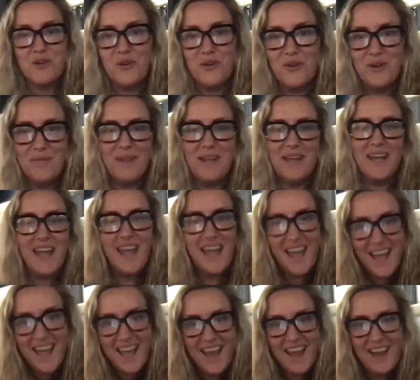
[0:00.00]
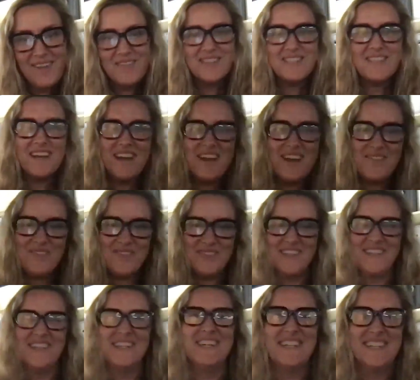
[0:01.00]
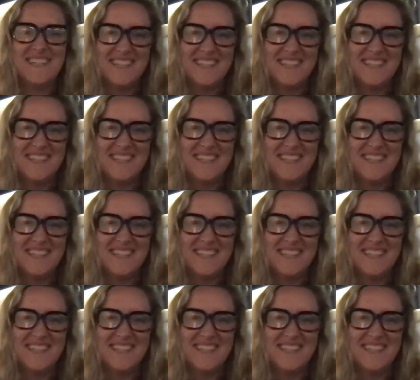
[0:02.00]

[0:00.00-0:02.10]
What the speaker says: And I'm like, hey, what's up?